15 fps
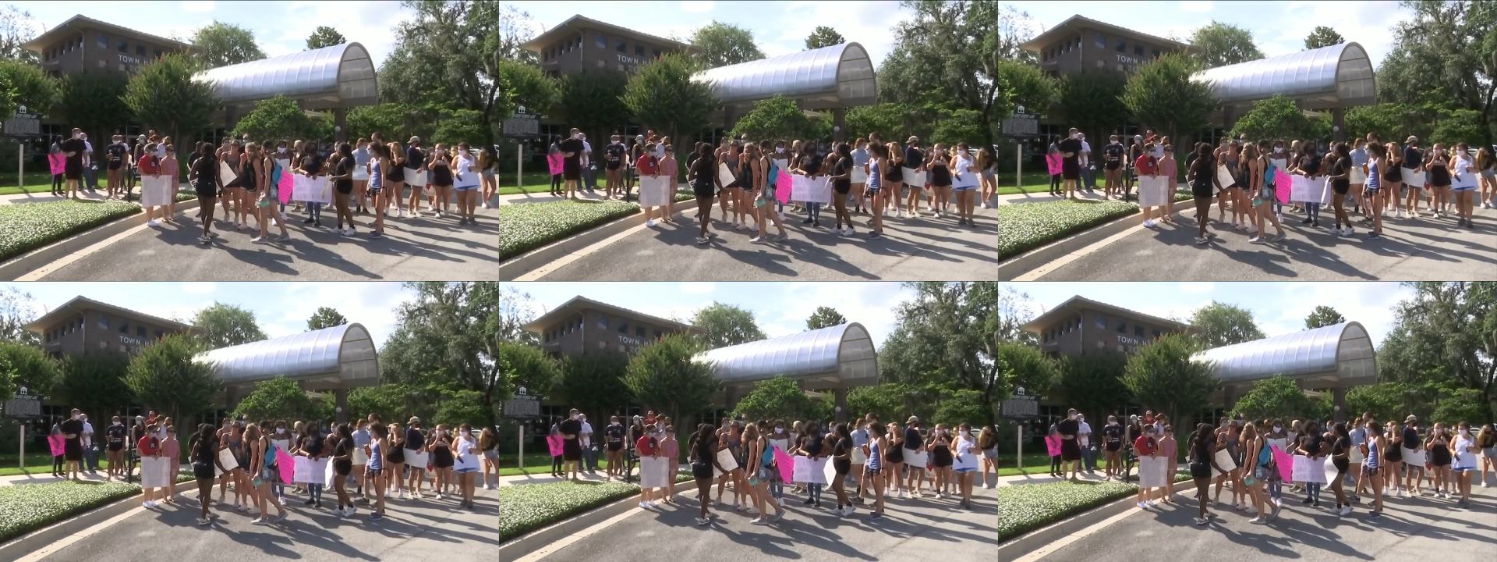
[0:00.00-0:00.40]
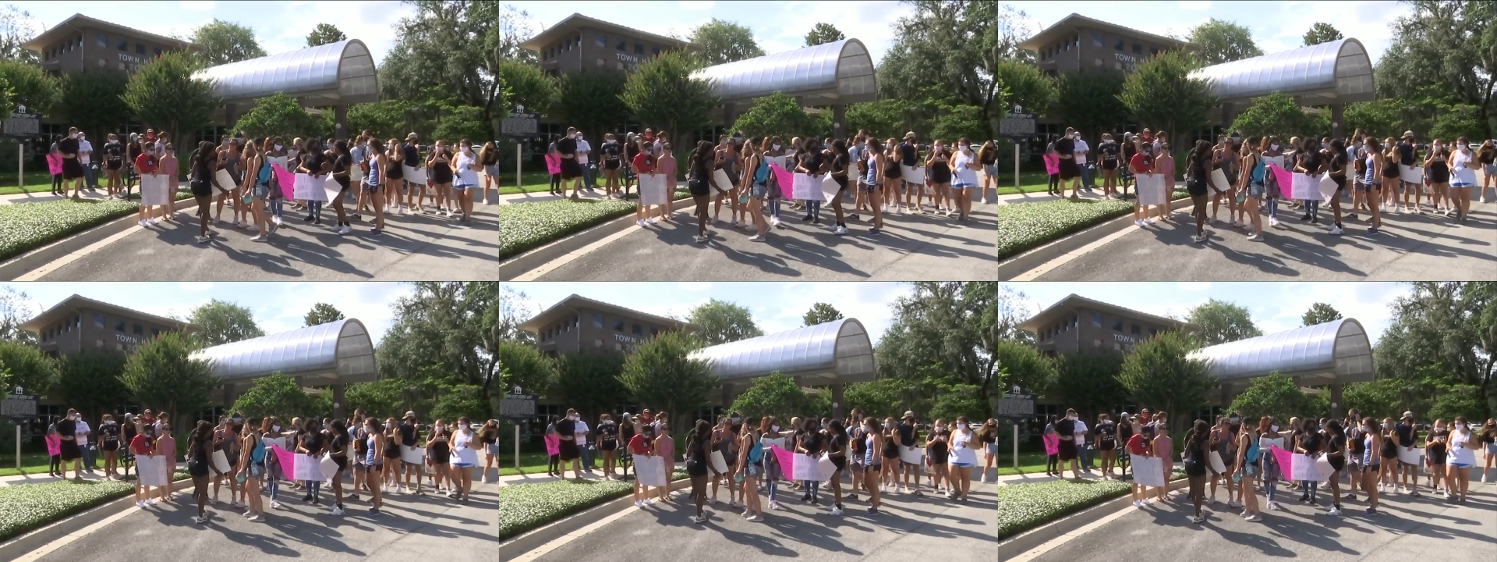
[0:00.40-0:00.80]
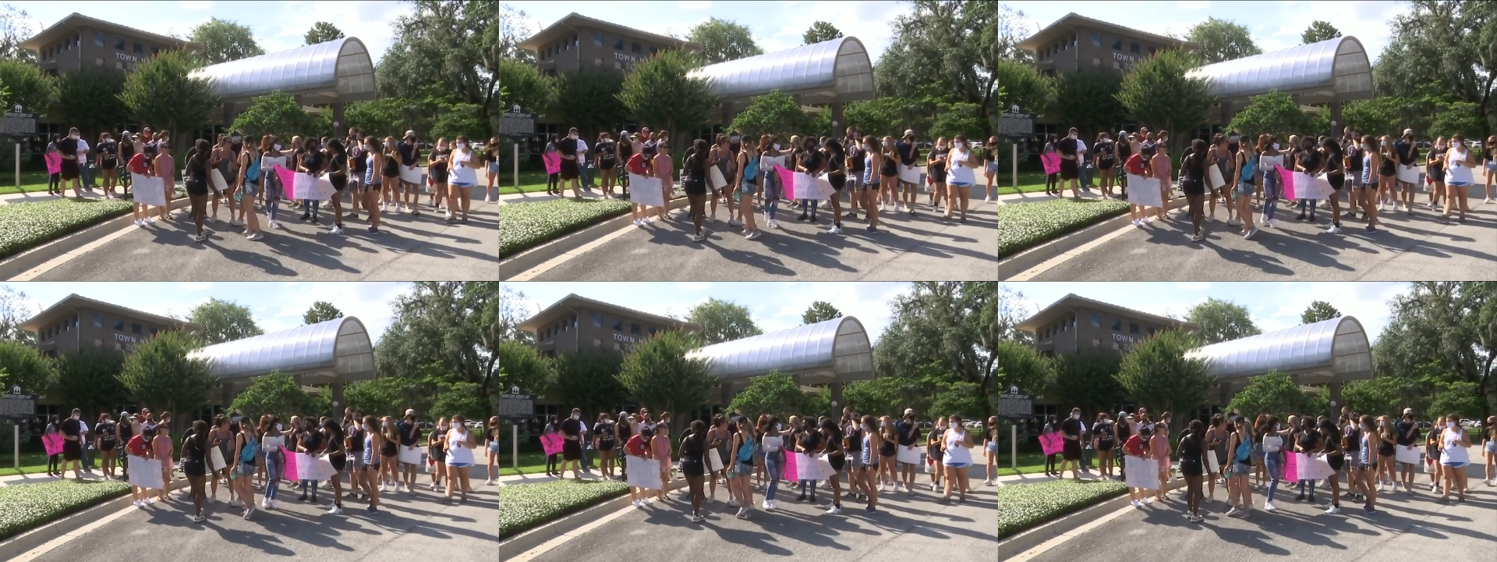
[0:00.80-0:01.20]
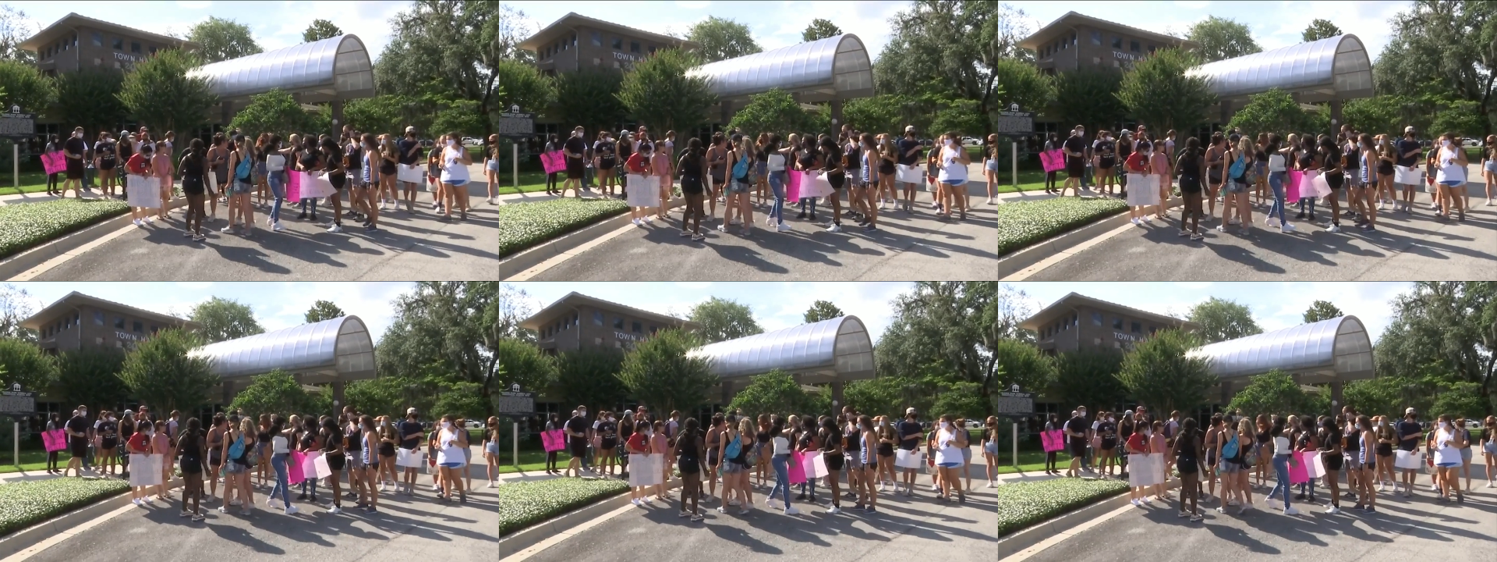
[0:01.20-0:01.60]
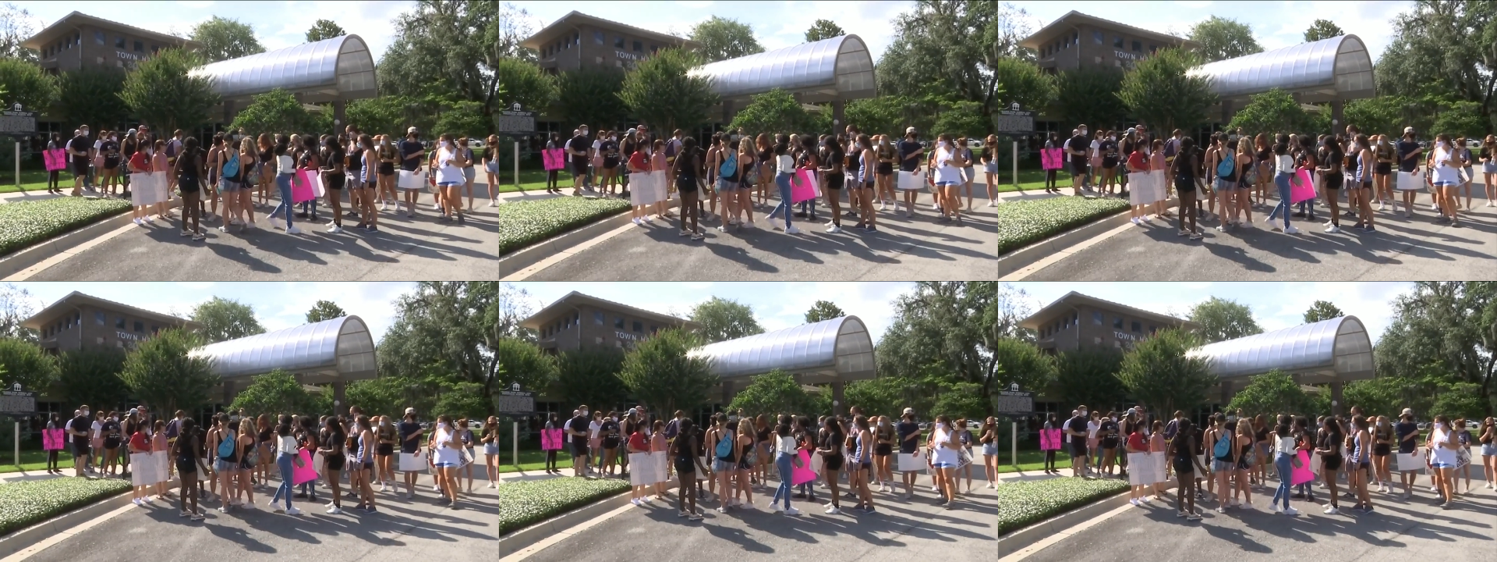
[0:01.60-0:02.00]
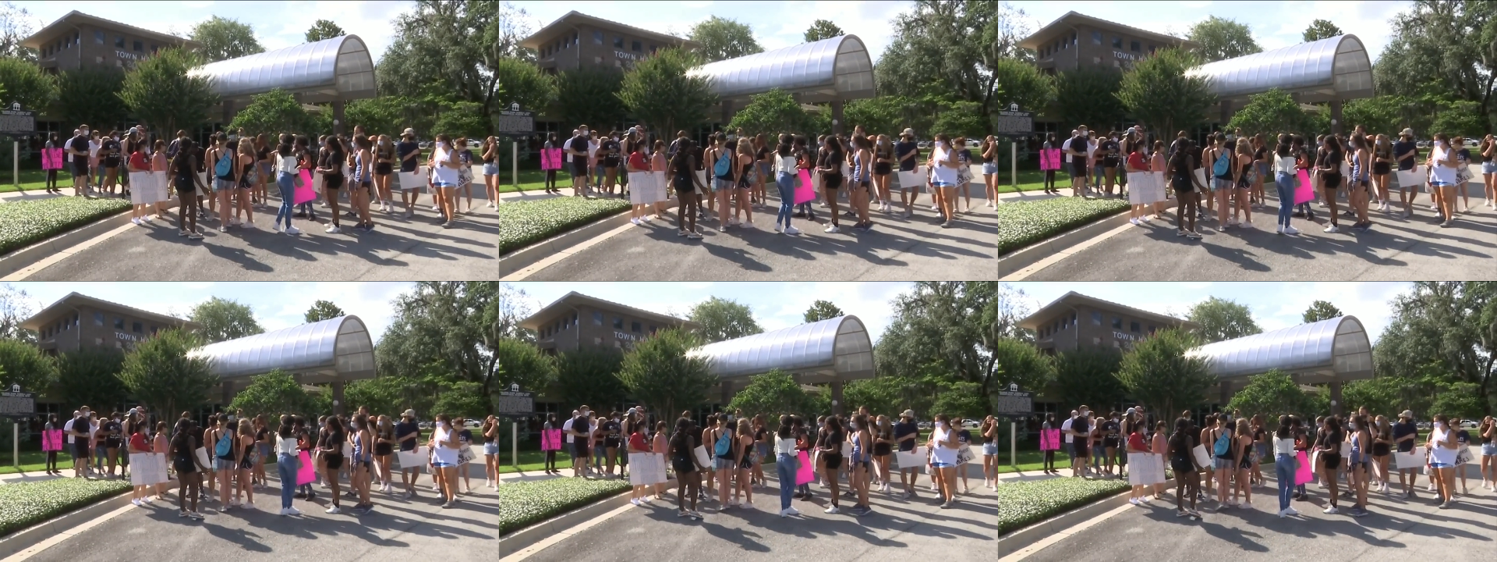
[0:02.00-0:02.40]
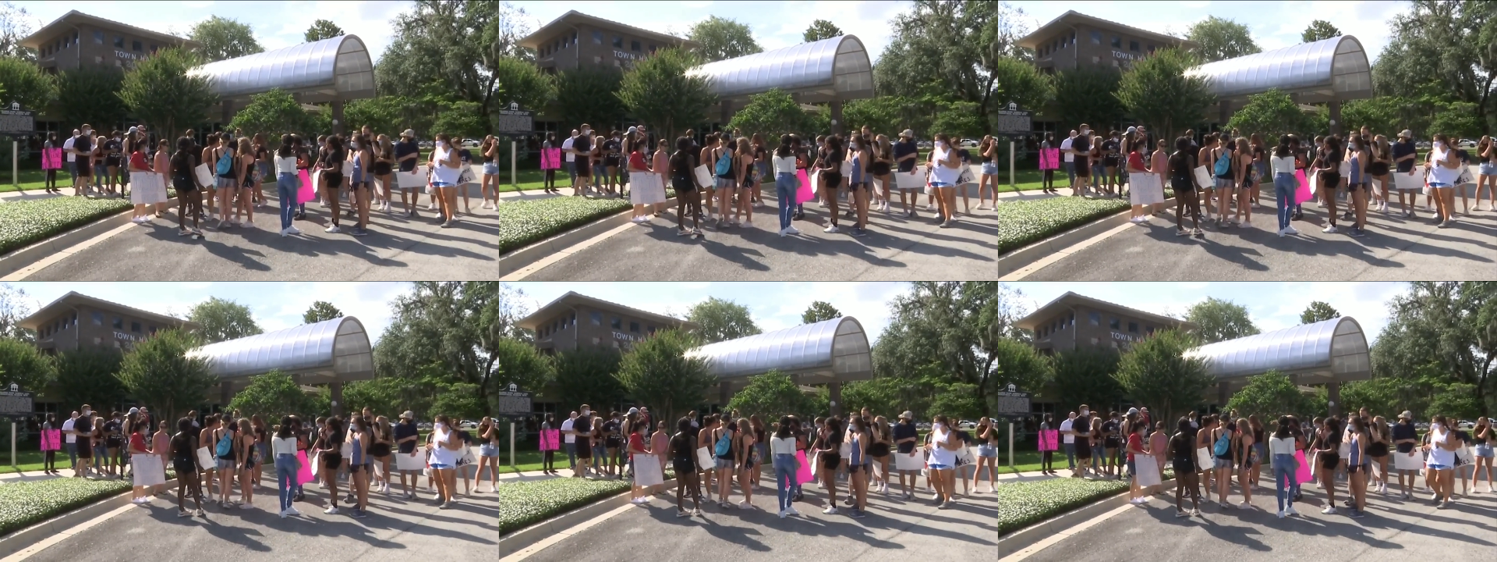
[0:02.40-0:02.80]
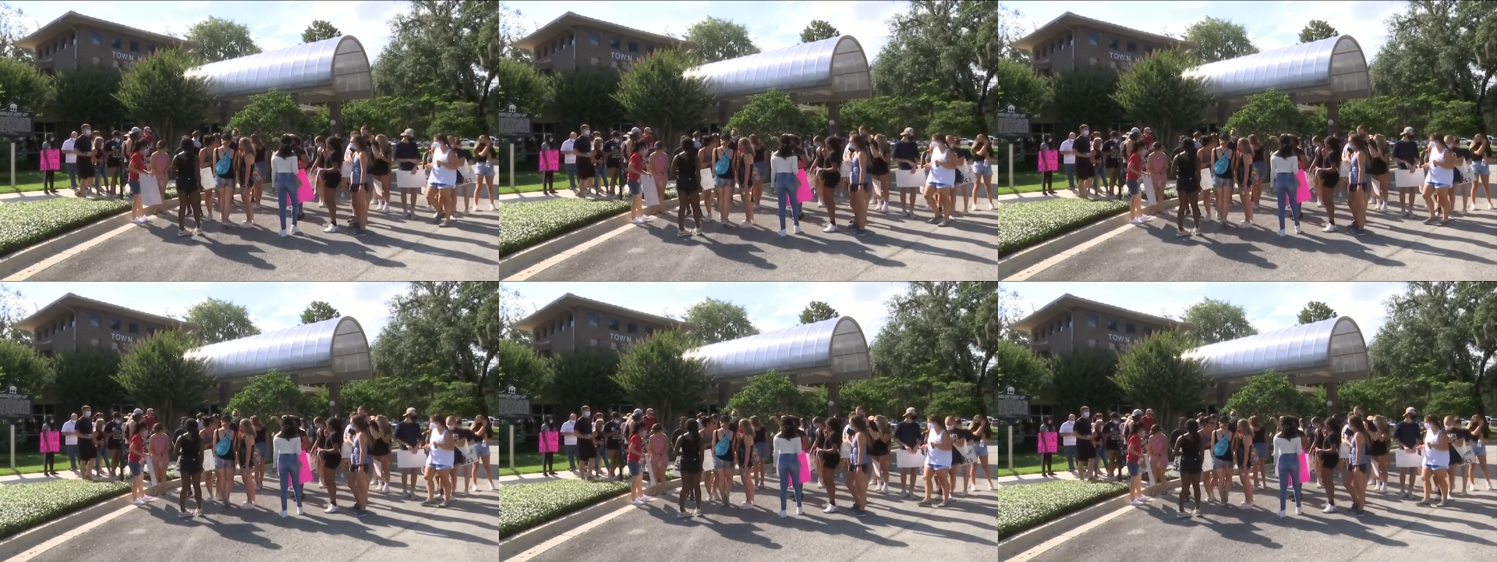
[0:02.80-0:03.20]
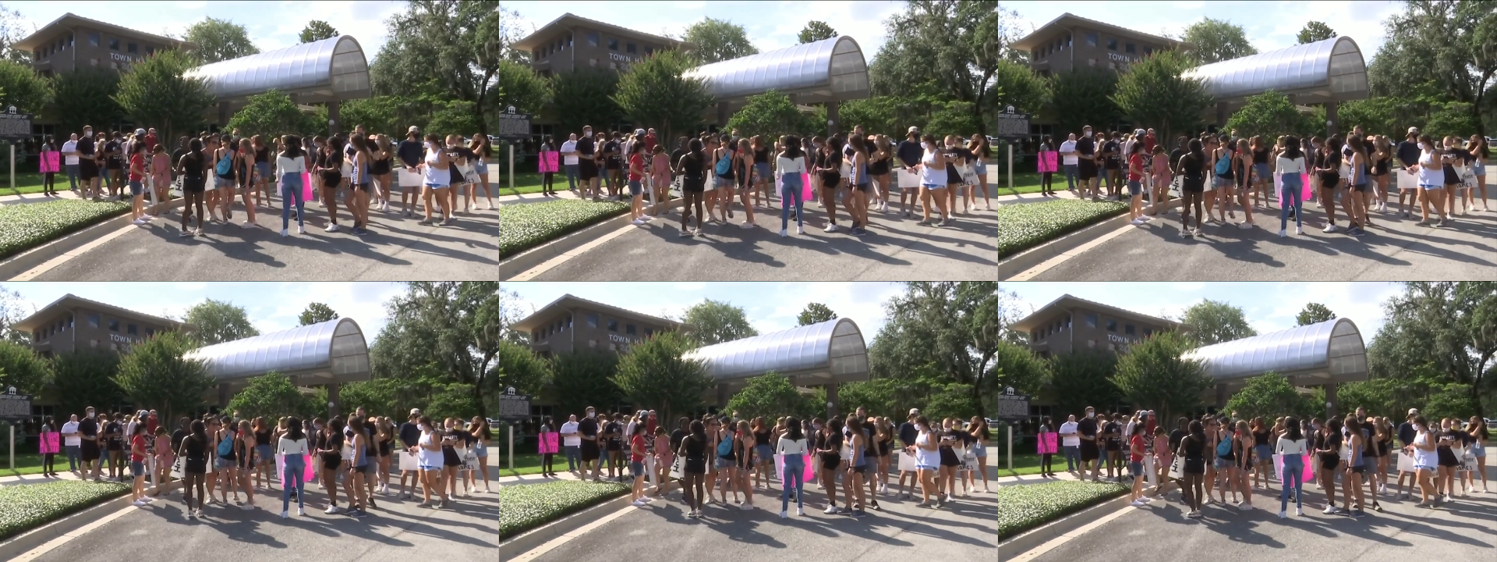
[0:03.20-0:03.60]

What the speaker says: No face is visible, so there are no lips to read.